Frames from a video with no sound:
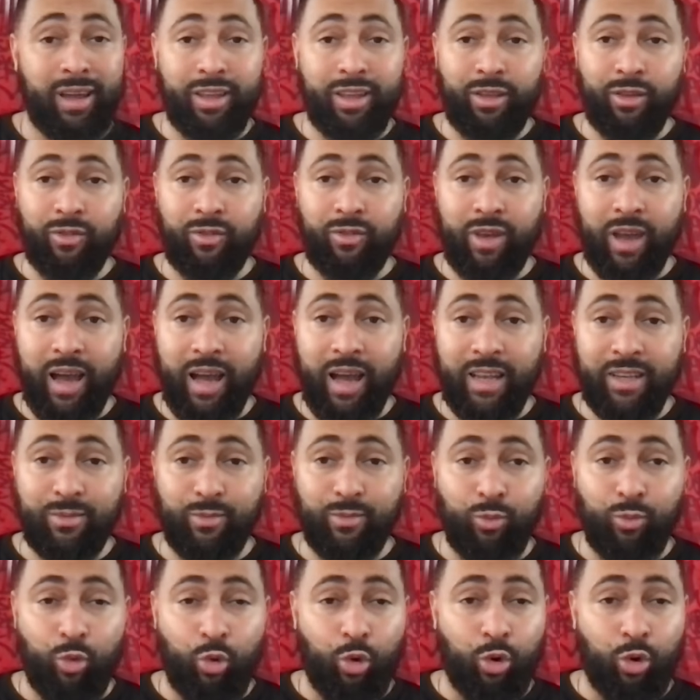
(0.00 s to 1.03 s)
You've got
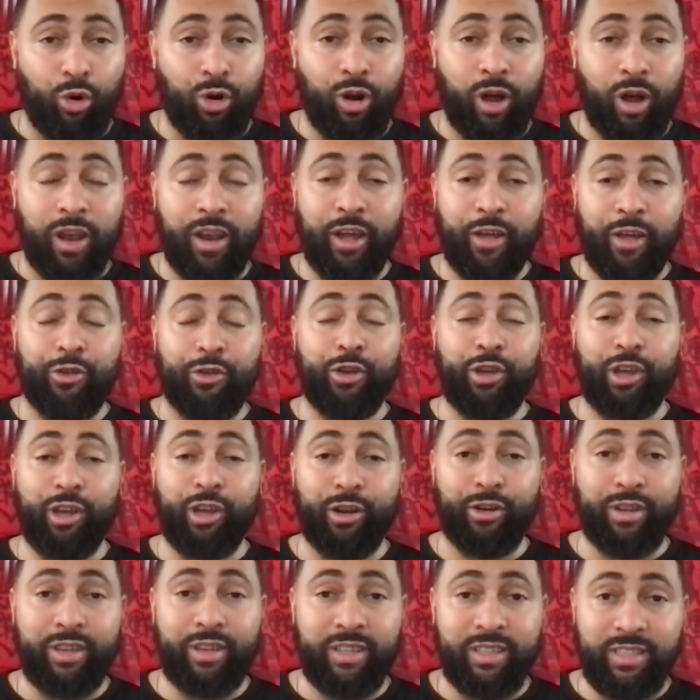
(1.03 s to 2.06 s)
another
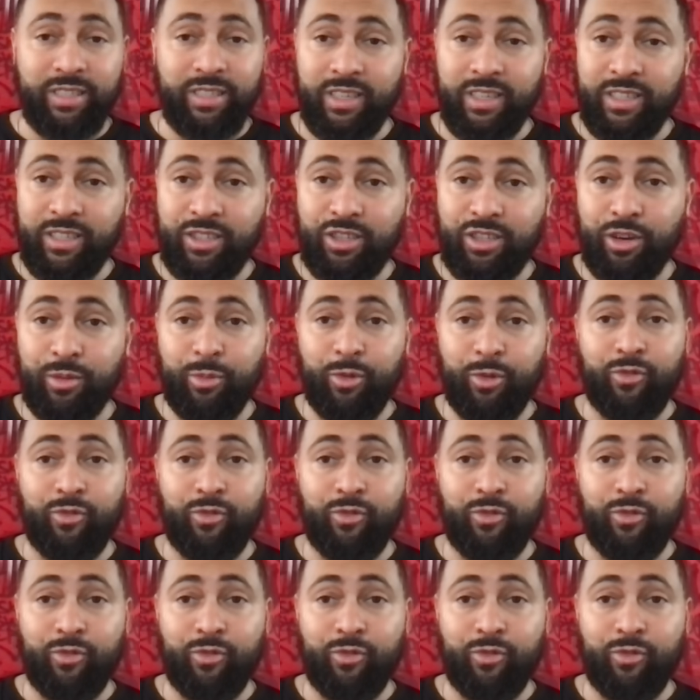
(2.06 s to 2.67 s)
year in the system.